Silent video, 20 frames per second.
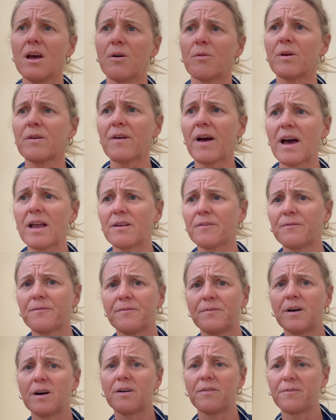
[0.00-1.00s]
We've had a,
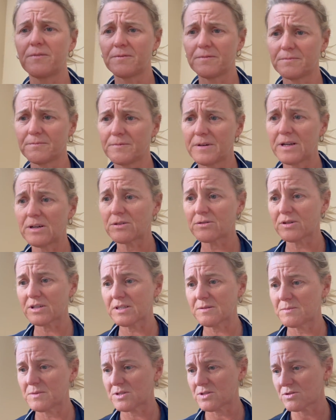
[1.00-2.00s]
a real
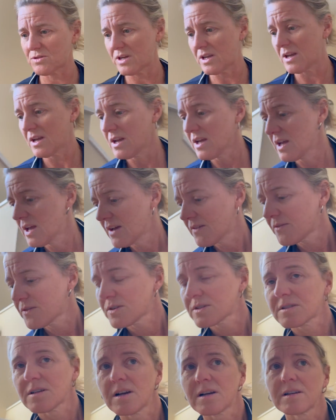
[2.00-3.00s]
Christmas tree for
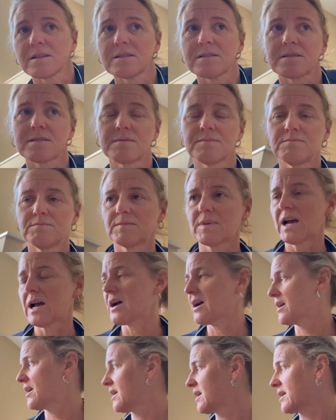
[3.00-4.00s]
as long as
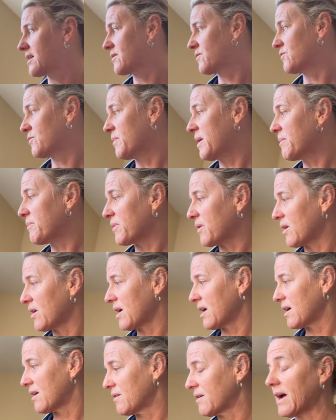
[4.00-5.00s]
I can
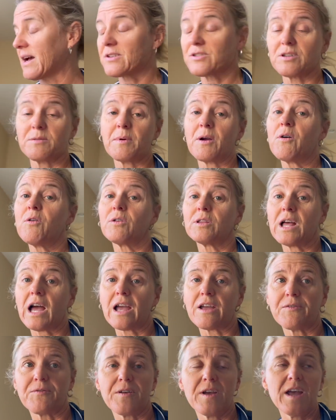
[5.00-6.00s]
remember, uh, actually my whole
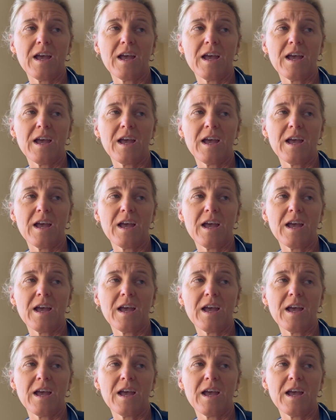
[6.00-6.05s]
life,